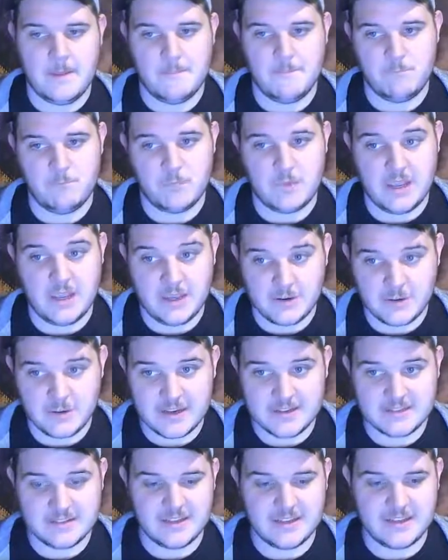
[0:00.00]

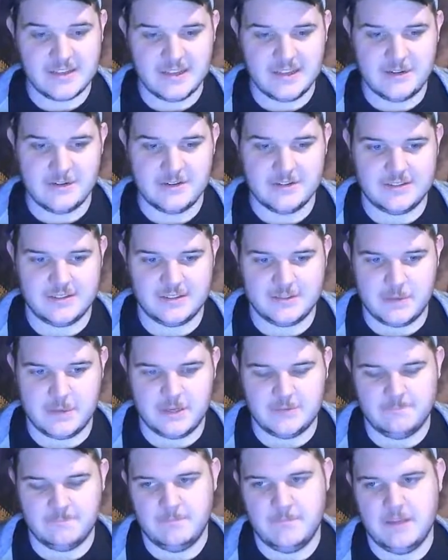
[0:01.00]
Interesting spell.
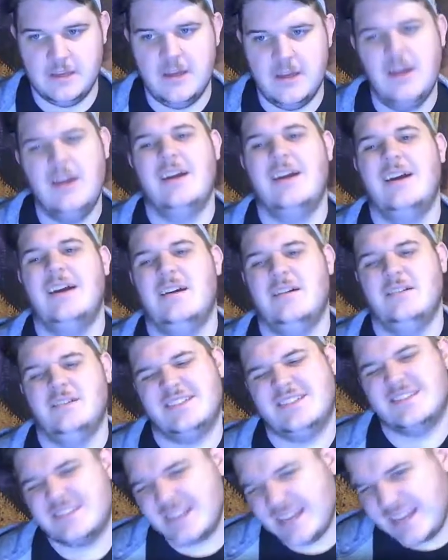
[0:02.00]

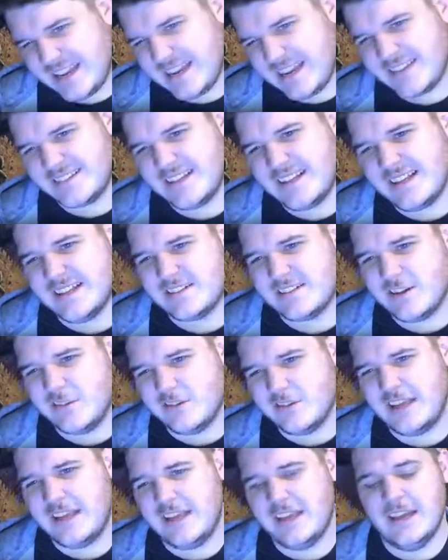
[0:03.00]
Stinks that it's
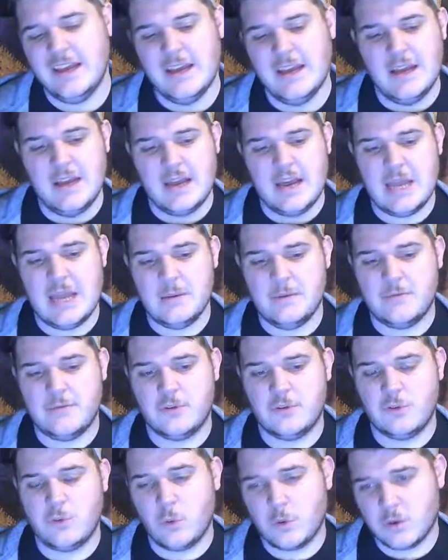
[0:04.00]
only able for
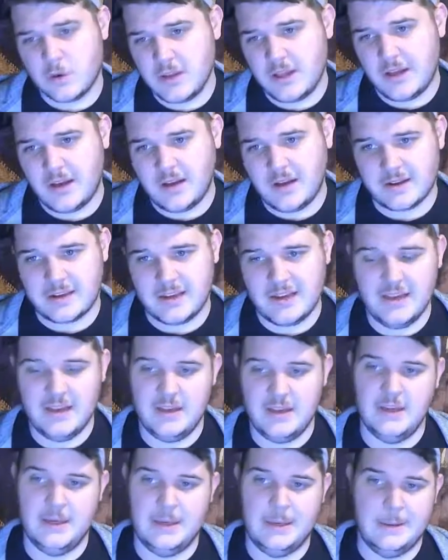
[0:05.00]
the warlock,
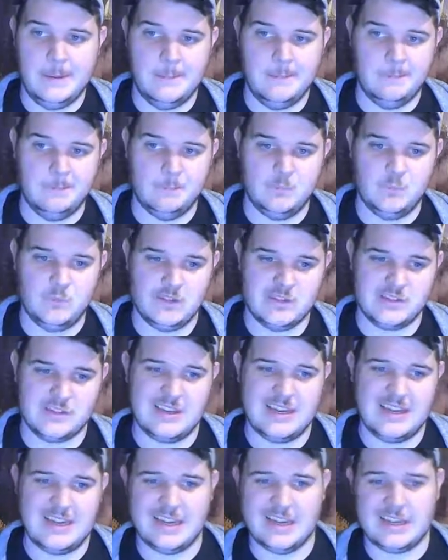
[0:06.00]
just
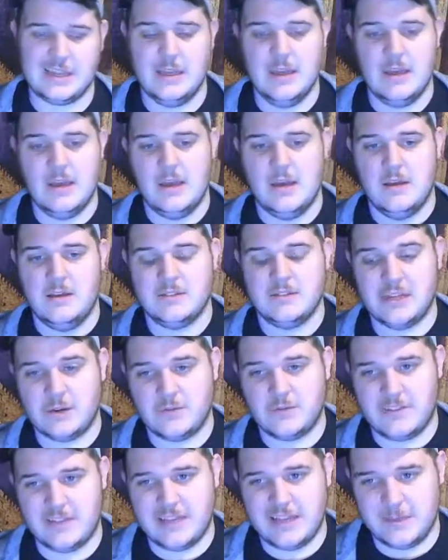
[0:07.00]
like Sacred
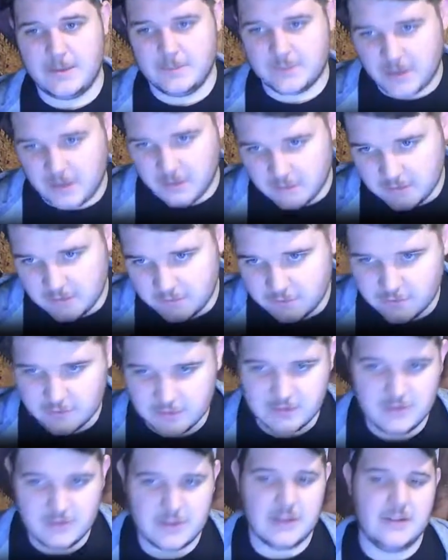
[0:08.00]
Flame's only for the
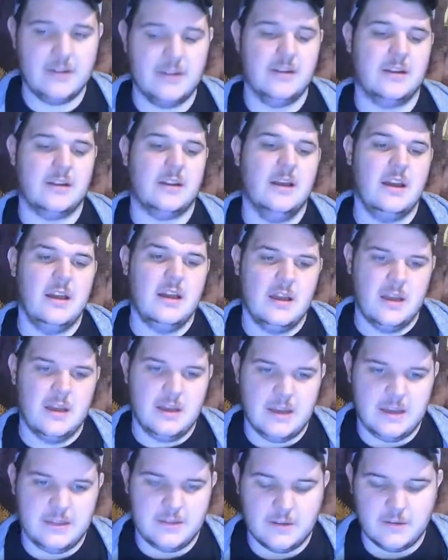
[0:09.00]
cleric
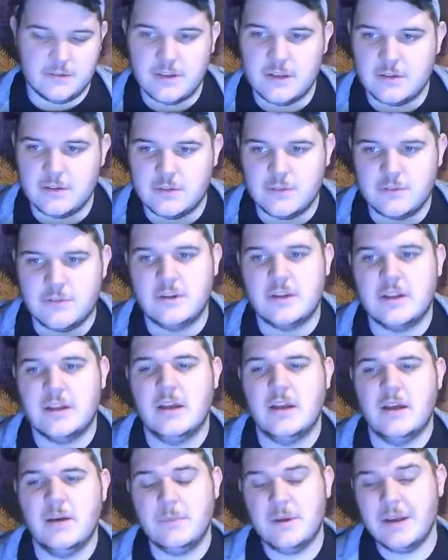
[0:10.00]
and those other 3.
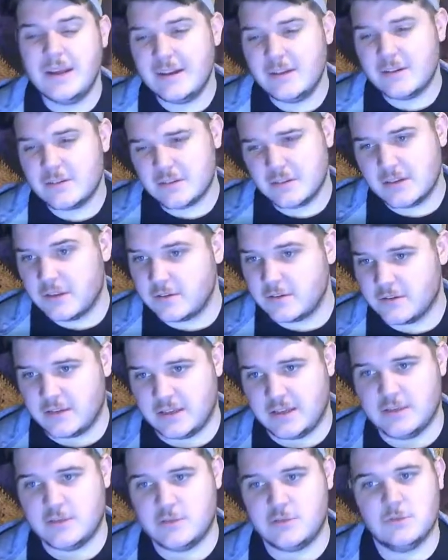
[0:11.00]
But here's another thing
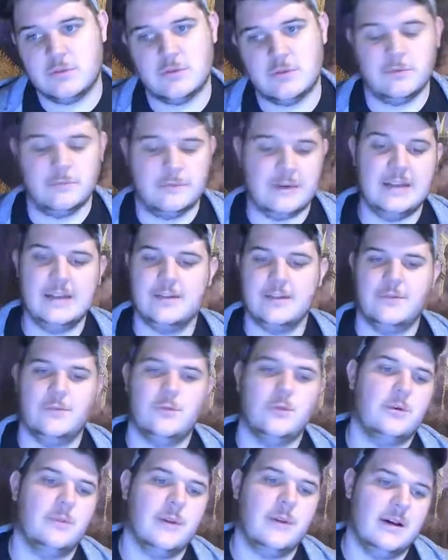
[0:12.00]
I just want to remind
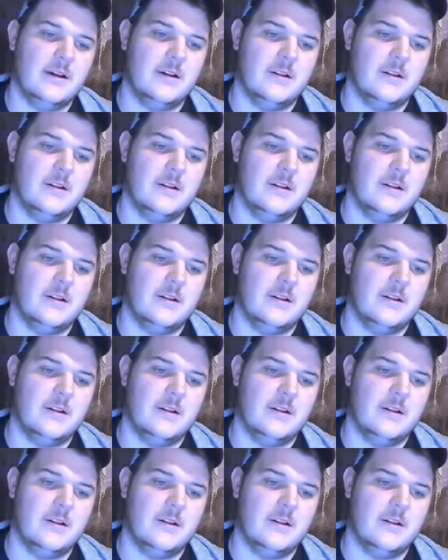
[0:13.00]
everyone about.